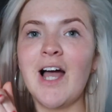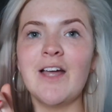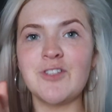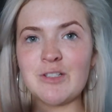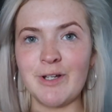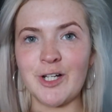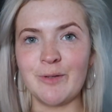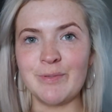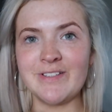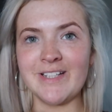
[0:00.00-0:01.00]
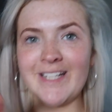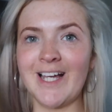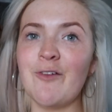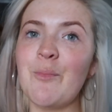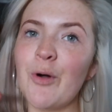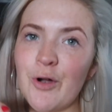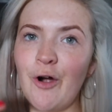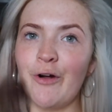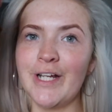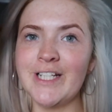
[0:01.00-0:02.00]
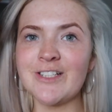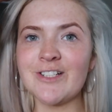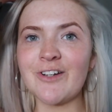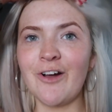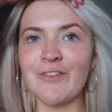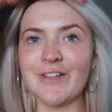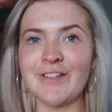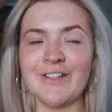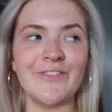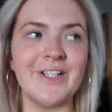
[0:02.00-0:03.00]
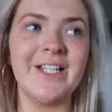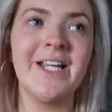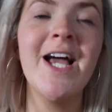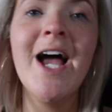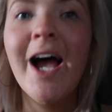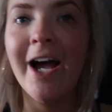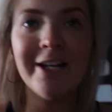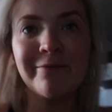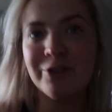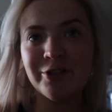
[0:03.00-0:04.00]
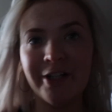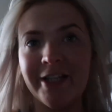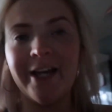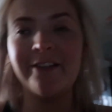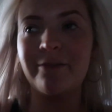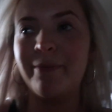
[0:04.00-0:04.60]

I've just made a cup of tea. I've put Coronation Street on the TV and I'm just gonna get into